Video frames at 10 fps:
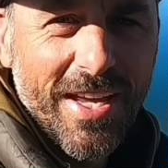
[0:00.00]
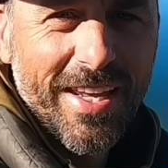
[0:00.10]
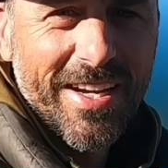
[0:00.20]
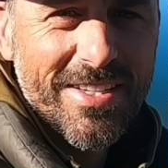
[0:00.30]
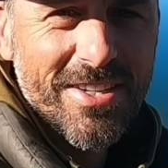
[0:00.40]
they
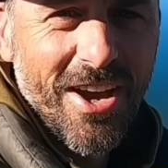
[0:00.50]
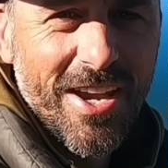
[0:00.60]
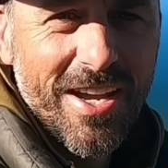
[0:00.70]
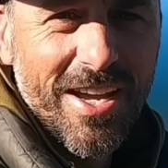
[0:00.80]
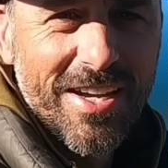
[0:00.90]
get
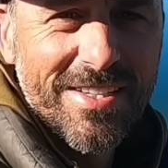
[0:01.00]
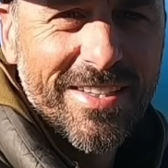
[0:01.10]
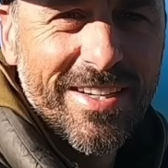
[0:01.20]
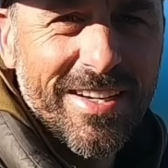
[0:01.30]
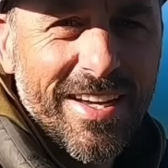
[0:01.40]
excited
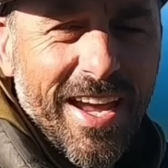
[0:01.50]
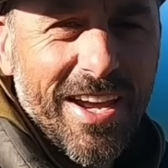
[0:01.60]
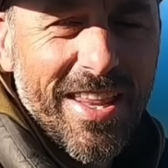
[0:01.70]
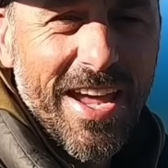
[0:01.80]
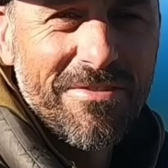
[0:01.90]

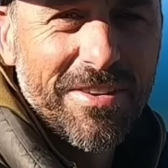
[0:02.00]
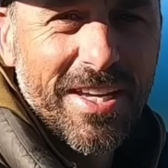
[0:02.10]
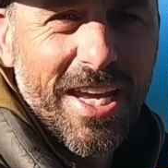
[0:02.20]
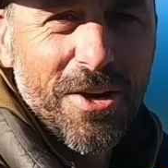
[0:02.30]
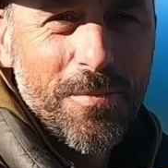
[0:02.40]
and they
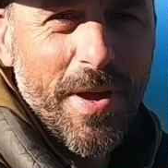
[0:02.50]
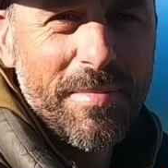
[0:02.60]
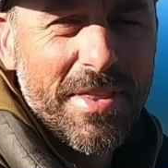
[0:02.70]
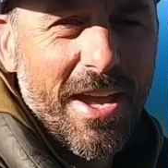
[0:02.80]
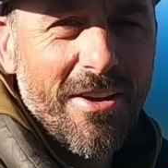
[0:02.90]
forget, or
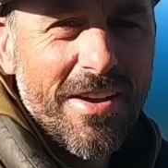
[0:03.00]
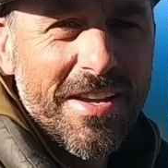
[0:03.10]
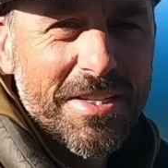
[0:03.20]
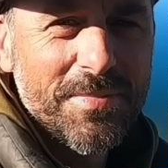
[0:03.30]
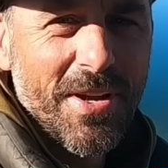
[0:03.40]
maybe they're
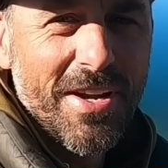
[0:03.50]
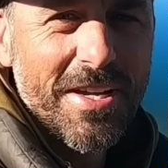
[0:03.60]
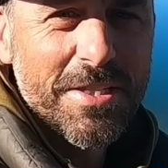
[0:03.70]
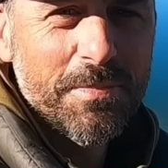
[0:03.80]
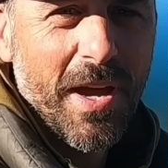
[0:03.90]

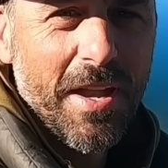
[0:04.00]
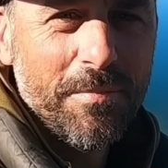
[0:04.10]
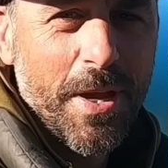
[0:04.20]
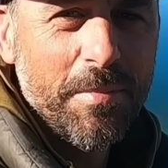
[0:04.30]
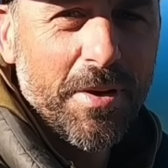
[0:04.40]
inexperienced,
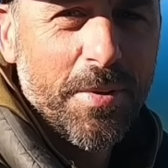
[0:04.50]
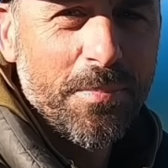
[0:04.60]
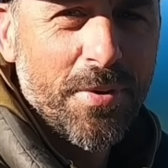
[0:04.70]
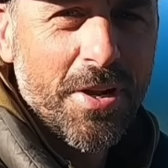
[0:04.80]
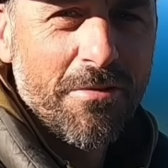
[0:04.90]
but people are
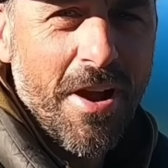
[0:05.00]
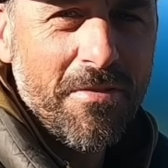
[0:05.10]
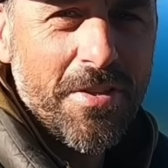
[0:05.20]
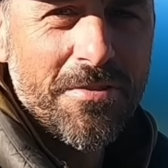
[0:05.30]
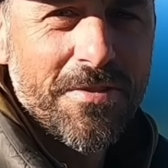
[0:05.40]
pretty
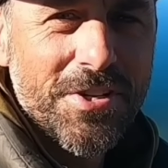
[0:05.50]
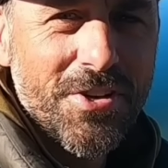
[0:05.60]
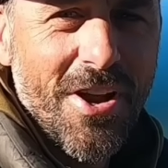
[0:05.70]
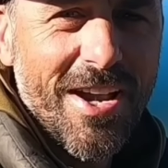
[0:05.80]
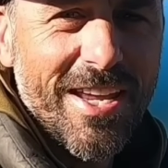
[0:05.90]
rough on the
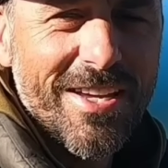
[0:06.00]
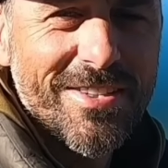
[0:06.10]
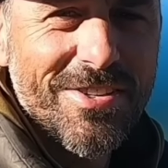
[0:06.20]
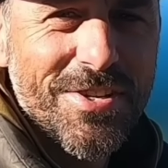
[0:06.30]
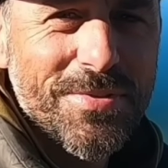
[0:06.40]
fish around here.
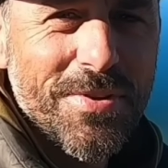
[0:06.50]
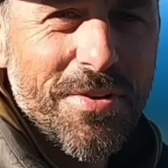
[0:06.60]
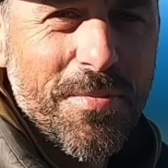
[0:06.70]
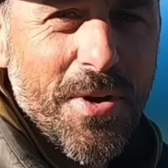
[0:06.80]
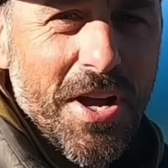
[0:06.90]
So I just
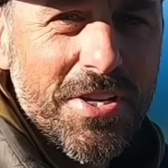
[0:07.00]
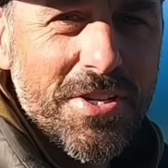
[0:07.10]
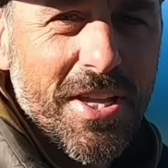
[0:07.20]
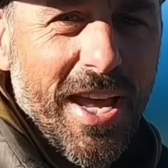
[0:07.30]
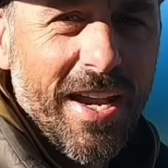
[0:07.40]
want to remind
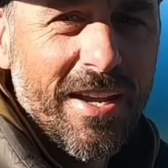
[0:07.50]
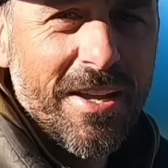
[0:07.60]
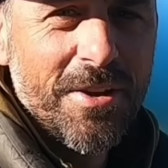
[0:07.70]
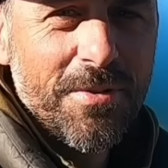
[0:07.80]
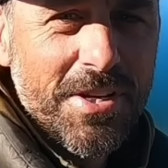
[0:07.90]
you that
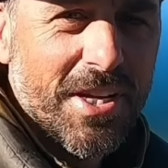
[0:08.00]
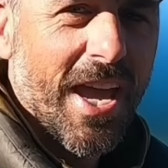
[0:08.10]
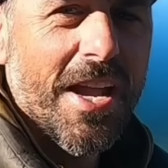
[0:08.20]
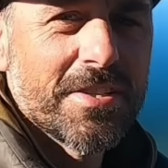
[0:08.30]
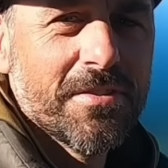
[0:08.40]
when you
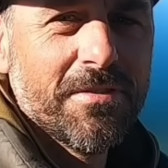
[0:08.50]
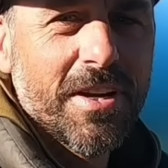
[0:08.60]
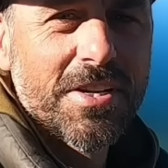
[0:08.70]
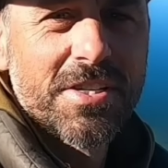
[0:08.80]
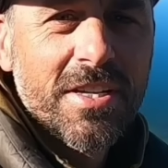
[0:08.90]
catch the
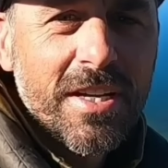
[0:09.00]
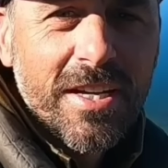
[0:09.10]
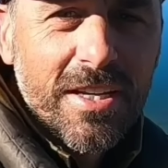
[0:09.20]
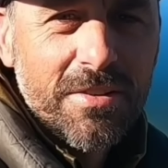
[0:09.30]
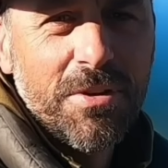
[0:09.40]
fish,
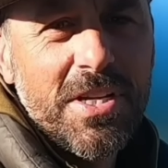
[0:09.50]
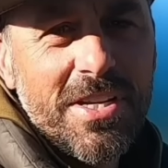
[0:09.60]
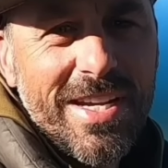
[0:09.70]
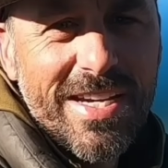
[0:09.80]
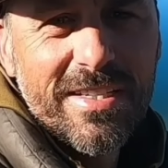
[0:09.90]
when
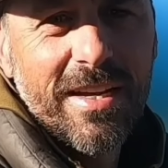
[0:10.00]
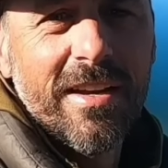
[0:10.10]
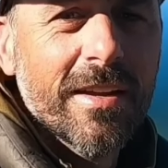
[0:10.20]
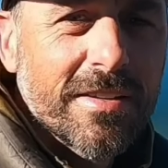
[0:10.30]
you net it,